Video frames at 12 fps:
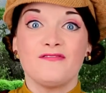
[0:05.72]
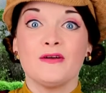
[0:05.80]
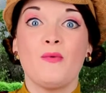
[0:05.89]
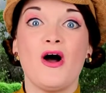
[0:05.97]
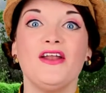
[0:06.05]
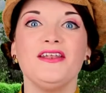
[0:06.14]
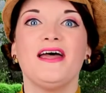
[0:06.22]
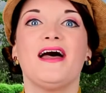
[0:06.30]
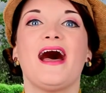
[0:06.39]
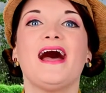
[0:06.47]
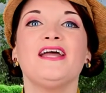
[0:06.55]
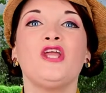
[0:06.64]
everyone.
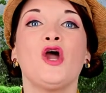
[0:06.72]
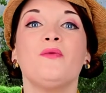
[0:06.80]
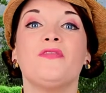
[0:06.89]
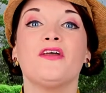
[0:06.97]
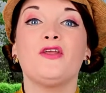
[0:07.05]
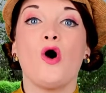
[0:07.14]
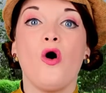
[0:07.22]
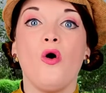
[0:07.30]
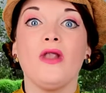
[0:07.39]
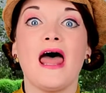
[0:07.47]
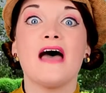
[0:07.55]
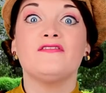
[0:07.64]
I hope that you're
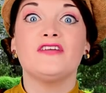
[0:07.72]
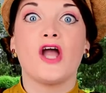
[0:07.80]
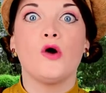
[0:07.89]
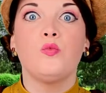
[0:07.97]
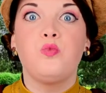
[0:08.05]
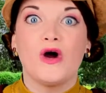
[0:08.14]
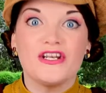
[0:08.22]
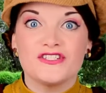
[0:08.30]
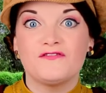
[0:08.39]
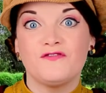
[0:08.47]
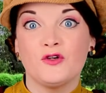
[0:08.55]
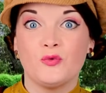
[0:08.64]
all having a
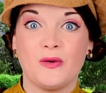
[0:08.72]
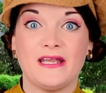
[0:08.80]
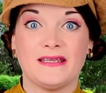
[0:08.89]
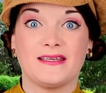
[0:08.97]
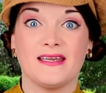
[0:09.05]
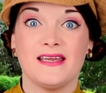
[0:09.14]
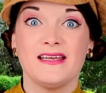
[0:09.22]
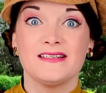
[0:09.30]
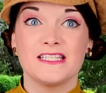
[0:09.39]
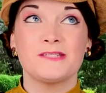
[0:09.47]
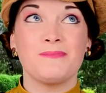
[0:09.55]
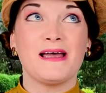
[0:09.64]
wonderful week,
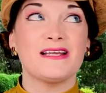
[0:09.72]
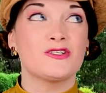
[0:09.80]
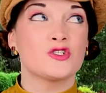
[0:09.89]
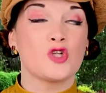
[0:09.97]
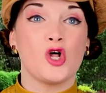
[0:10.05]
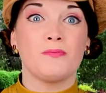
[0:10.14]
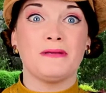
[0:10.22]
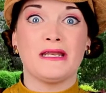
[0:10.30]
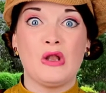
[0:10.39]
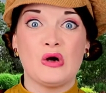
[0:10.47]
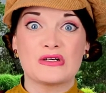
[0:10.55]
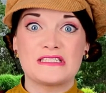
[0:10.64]
despite us all being
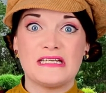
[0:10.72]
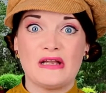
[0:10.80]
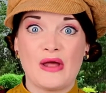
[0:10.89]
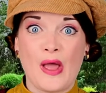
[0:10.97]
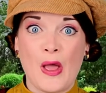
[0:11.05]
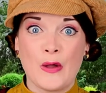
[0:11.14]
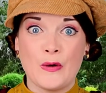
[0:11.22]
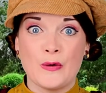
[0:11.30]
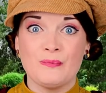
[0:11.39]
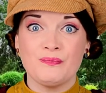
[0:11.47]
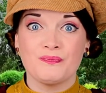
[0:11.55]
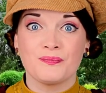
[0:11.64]
locked in at
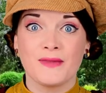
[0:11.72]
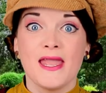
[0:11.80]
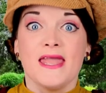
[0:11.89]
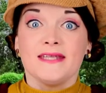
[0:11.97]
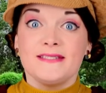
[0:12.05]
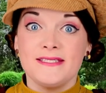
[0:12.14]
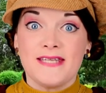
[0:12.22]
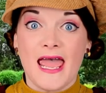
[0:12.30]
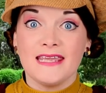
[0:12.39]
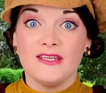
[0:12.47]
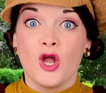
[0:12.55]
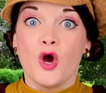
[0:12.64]
home.
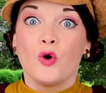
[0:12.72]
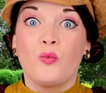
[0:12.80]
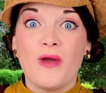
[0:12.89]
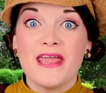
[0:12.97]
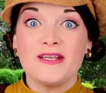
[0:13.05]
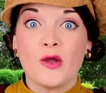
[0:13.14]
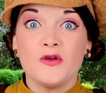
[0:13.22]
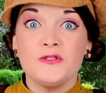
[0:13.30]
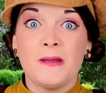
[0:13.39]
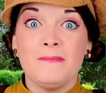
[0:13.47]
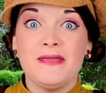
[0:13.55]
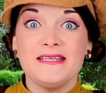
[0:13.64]
Today, we're going to
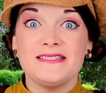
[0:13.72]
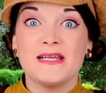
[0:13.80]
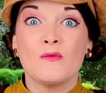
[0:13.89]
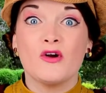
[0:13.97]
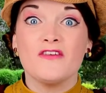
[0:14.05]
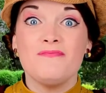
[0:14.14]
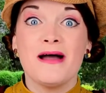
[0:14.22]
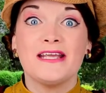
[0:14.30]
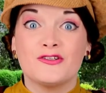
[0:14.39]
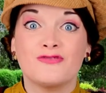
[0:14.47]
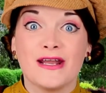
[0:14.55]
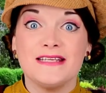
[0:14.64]
be meeting one of my
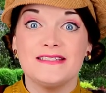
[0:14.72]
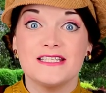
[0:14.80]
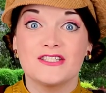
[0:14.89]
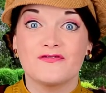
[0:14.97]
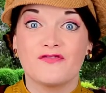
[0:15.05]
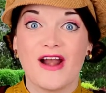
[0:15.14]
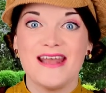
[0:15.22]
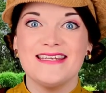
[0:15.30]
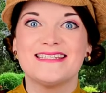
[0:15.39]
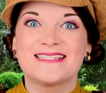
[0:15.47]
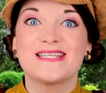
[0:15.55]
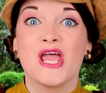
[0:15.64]
greatest
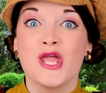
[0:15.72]
friends,